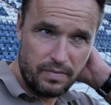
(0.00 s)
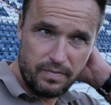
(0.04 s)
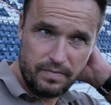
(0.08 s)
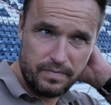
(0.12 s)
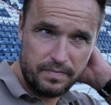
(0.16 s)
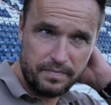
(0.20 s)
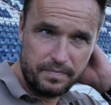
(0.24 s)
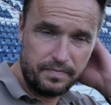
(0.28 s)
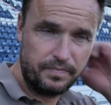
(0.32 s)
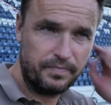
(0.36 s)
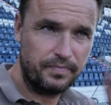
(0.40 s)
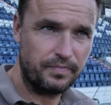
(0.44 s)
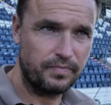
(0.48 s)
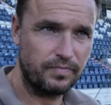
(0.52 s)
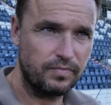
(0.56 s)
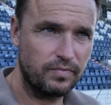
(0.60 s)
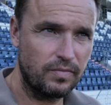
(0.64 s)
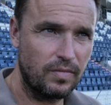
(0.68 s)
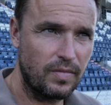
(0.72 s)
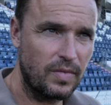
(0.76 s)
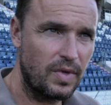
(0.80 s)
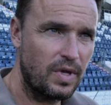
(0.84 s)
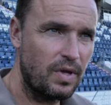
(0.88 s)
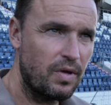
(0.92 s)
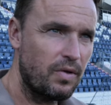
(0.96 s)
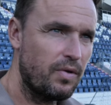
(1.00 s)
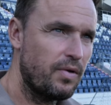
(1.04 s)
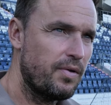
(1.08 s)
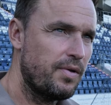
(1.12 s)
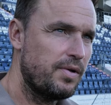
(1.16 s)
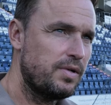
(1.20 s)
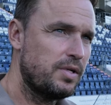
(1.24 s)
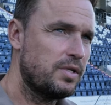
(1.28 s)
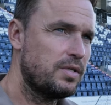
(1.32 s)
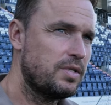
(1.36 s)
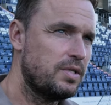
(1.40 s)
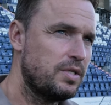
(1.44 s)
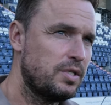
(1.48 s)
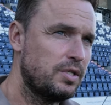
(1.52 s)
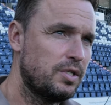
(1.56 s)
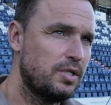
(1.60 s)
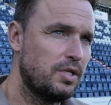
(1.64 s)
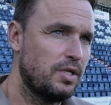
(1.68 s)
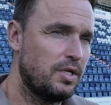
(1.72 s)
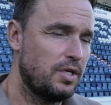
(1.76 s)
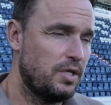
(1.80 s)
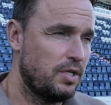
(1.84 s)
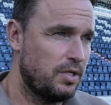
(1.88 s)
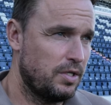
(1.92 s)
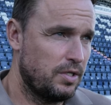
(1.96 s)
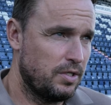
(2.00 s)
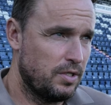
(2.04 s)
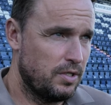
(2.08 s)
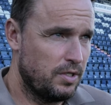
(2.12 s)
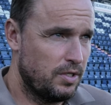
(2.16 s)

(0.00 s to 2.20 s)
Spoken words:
How crucial was having the whole squad available?